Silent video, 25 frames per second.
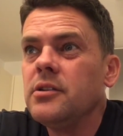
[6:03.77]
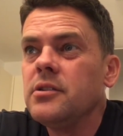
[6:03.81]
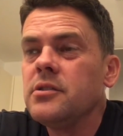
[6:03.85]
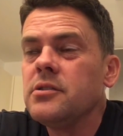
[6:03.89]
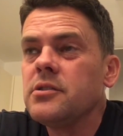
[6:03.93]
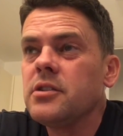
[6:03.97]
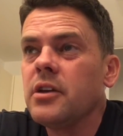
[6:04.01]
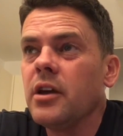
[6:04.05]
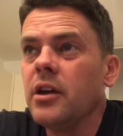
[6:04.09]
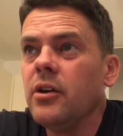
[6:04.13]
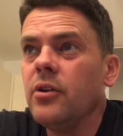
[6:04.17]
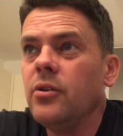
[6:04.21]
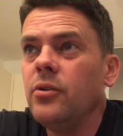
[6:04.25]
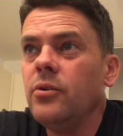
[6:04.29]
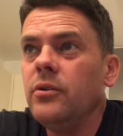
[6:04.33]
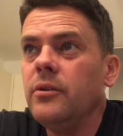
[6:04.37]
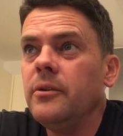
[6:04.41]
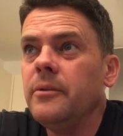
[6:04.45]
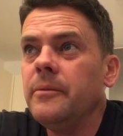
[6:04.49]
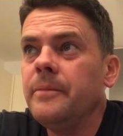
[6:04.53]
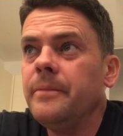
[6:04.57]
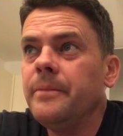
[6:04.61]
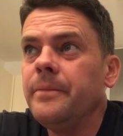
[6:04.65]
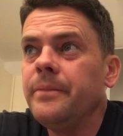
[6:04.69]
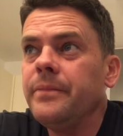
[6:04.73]
So
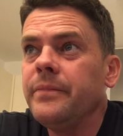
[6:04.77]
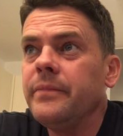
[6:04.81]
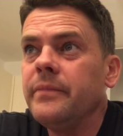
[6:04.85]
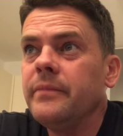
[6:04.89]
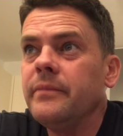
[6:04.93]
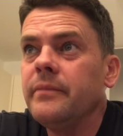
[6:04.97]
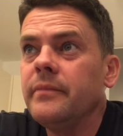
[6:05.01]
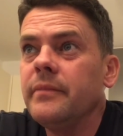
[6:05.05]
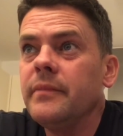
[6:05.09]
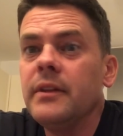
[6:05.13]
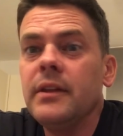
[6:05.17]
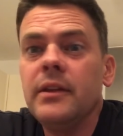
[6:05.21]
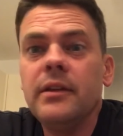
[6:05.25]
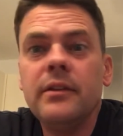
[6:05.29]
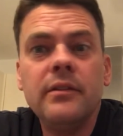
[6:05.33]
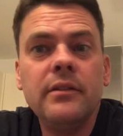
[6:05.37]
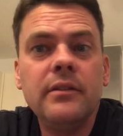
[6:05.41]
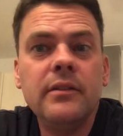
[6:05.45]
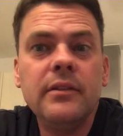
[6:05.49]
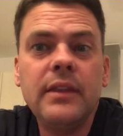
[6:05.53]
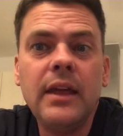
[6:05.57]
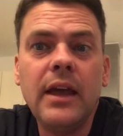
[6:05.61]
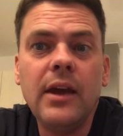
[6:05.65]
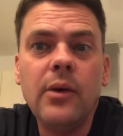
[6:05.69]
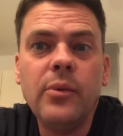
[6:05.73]

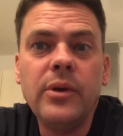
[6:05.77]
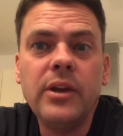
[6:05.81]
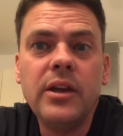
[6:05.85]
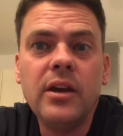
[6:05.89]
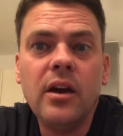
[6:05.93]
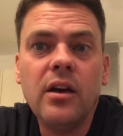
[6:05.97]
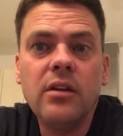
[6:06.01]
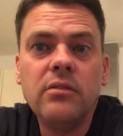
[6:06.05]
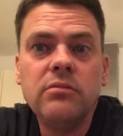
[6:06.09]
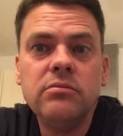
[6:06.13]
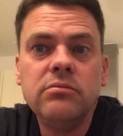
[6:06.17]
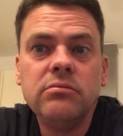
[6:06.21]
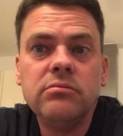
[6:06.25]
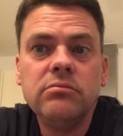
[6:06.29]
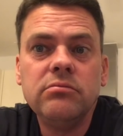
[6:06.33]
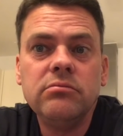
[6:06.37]
there we go.